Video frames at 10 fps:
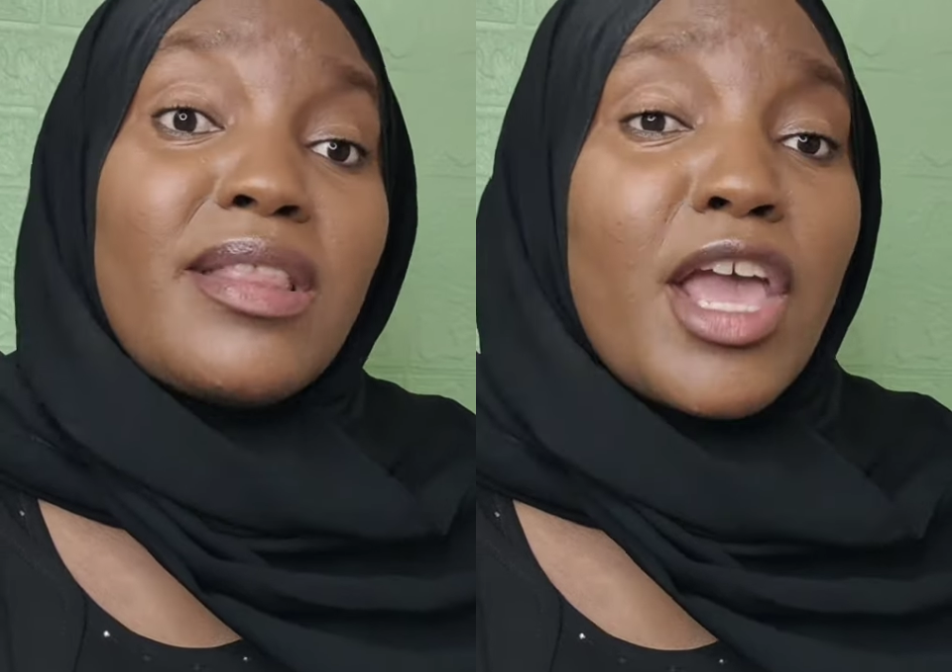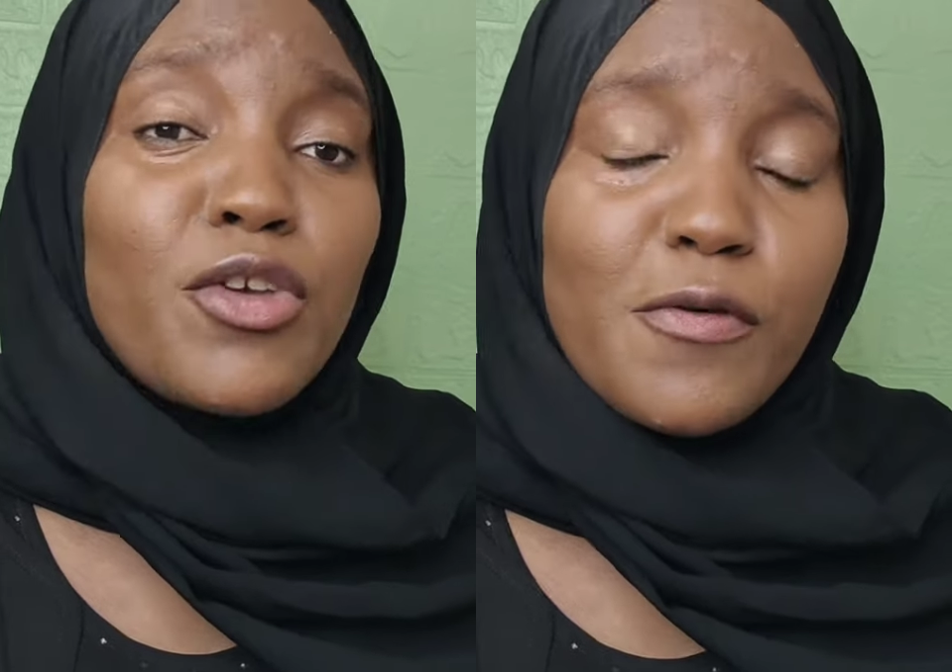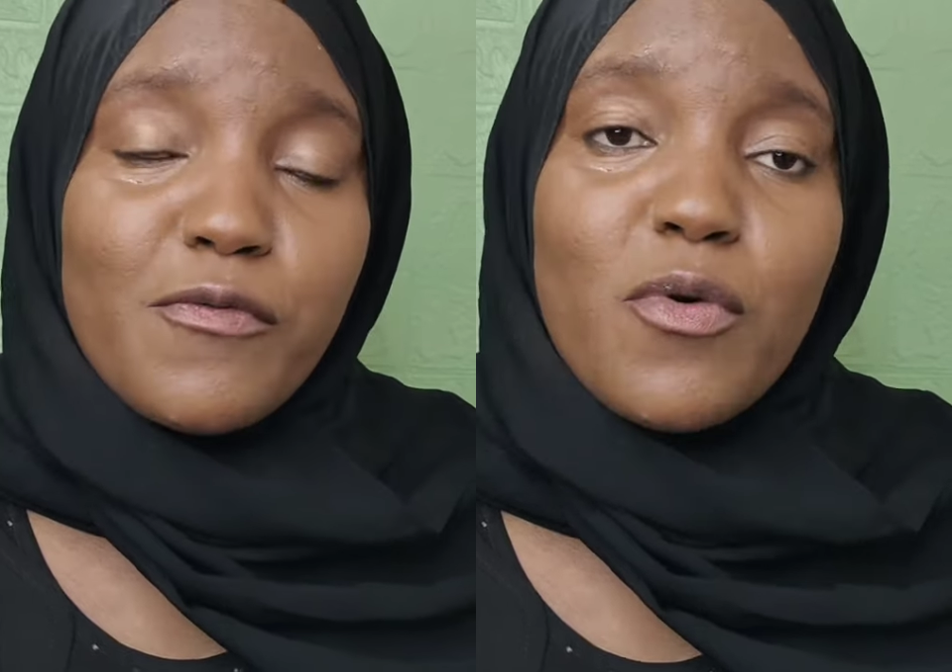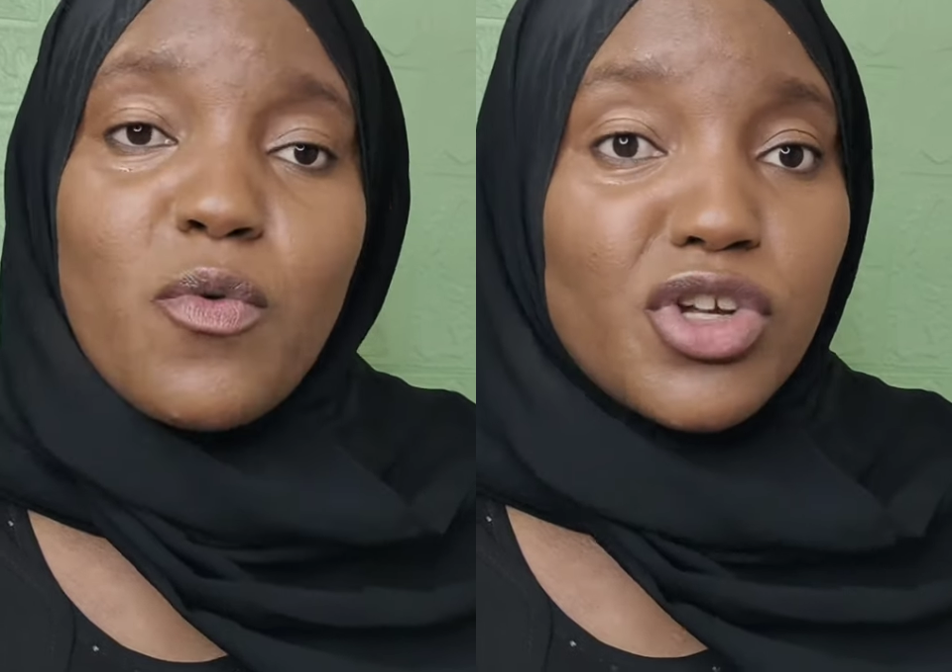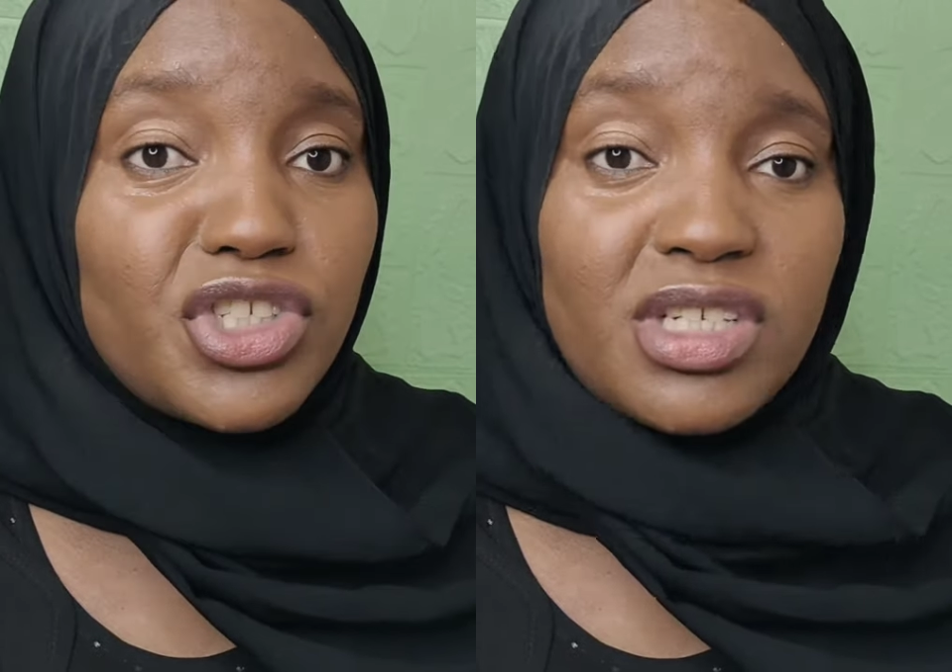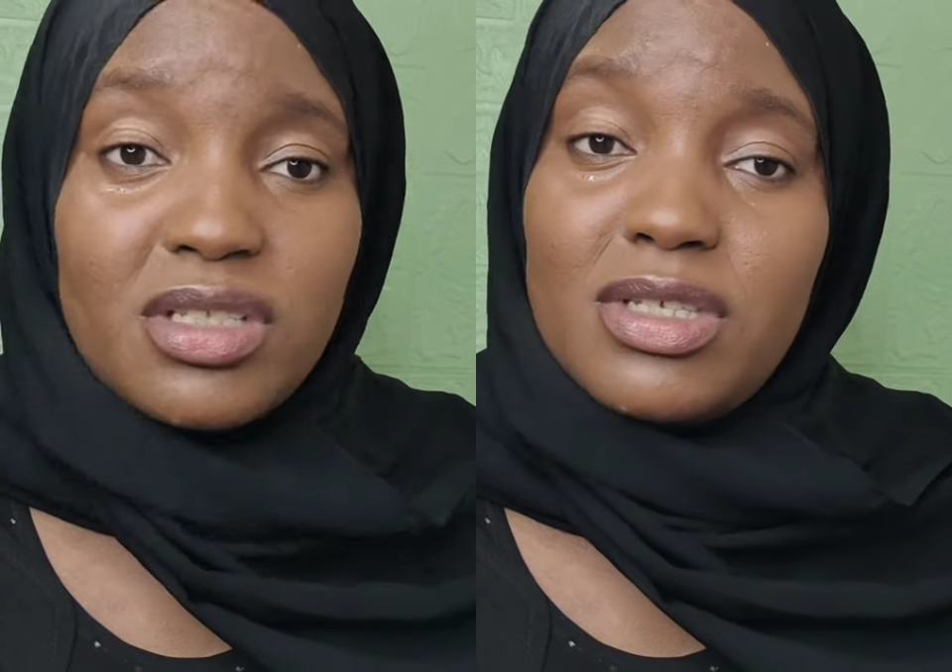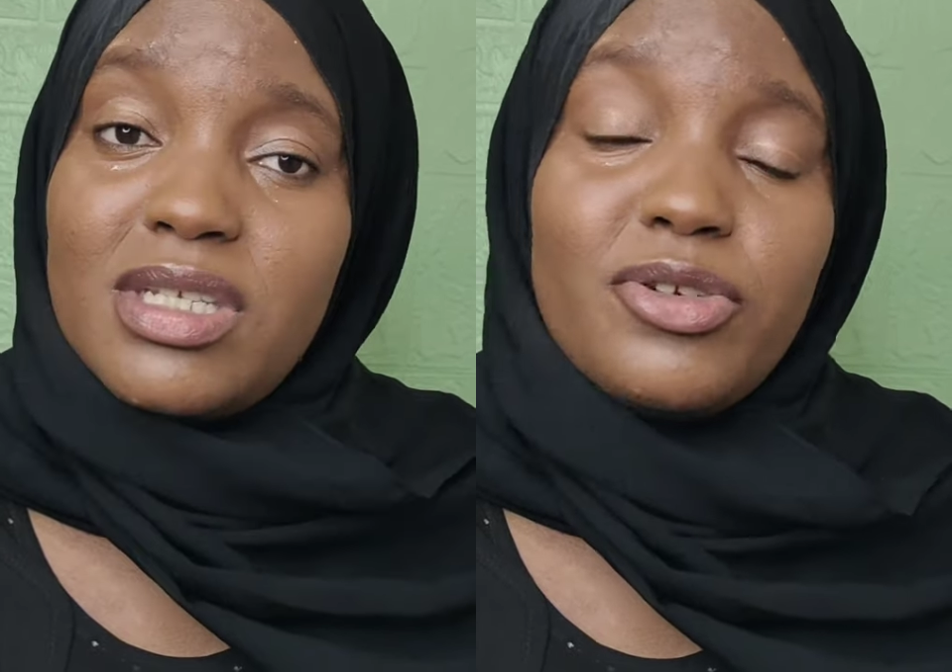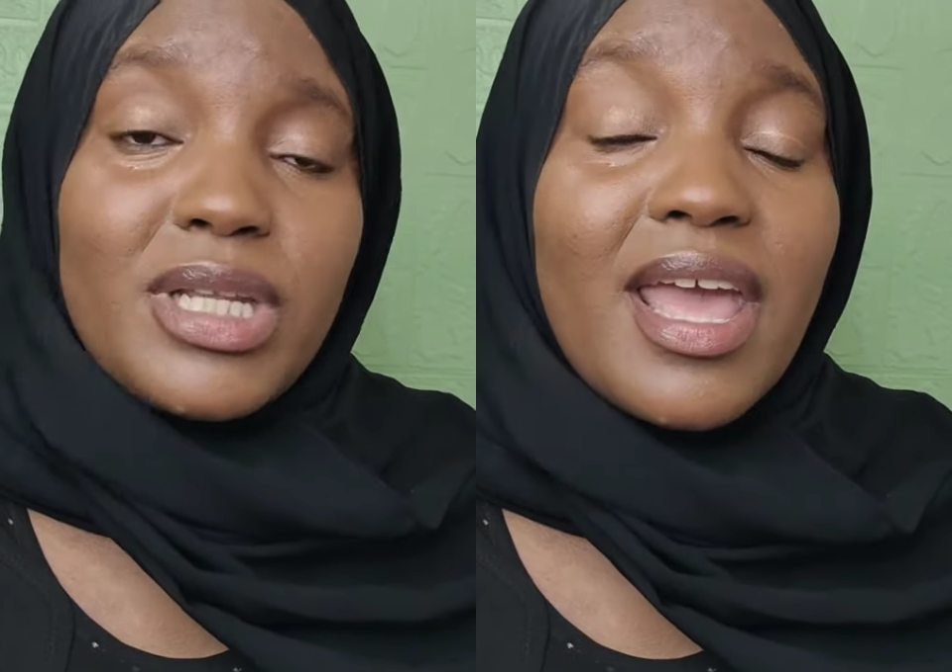Thank you for watching
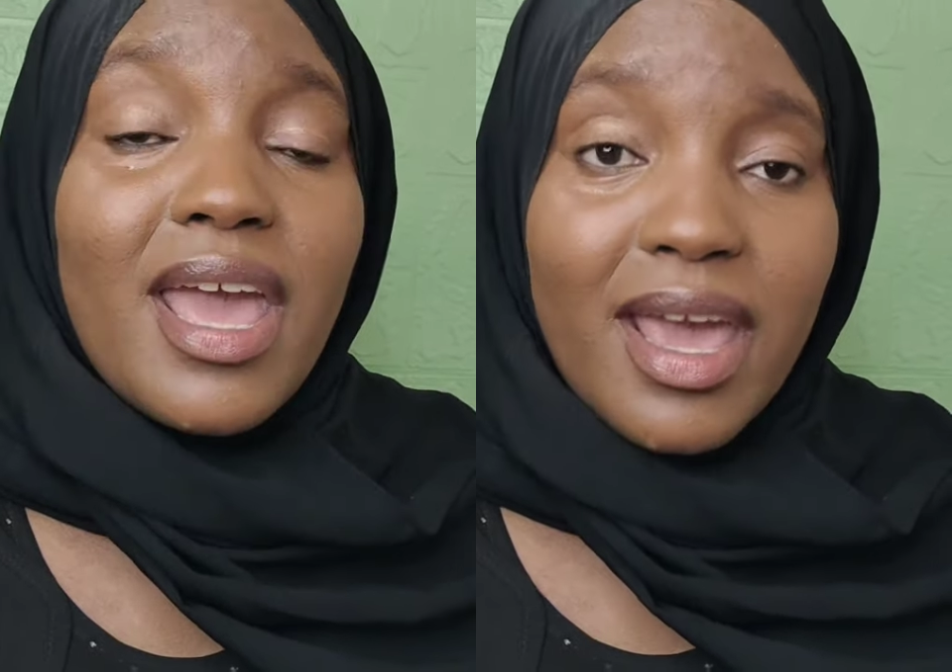till the